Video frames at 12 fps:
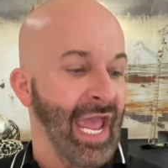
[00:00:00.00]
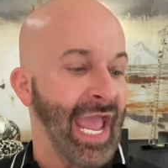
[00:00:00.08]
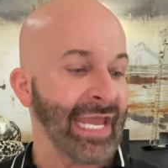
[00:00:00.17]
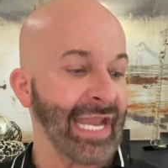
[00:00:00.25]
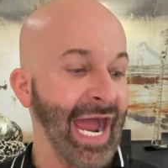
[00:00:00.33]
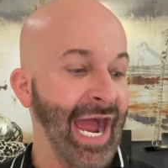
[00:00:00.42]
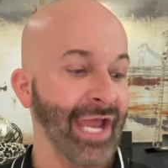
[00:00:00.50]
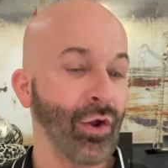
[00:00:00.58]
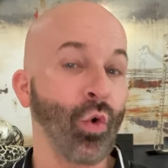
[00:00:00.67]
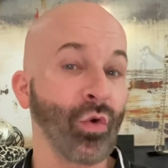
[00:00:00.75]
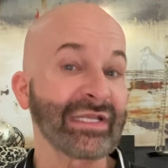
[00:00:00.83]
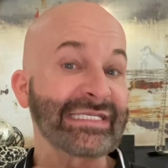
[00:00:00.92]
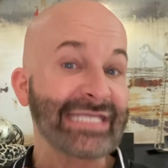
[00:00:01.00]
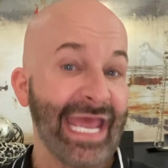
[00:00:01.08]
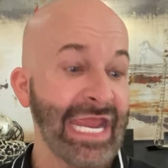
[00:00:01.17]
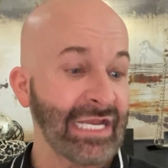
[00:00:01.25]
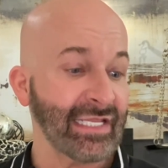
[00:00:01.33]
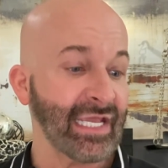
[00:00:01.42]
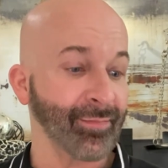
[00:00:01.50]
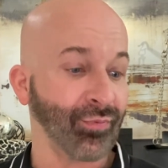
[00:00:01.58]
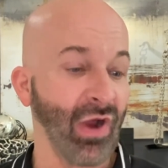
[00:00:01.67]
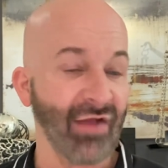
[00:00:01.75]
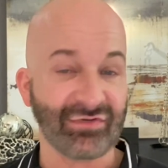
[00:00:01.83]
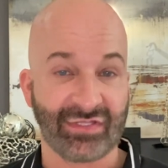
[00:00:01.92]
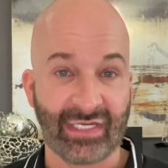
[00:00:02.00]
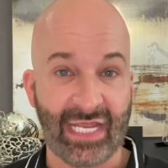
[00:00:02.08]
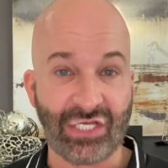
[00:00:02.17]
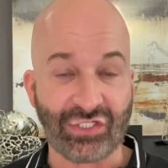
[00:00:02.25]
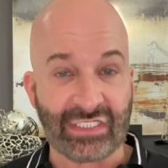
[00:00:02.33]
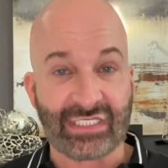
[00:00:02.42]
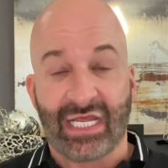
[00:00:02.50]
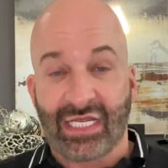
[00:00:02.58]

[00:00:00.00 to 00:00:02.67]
and I ordained thee a prophet to the nations.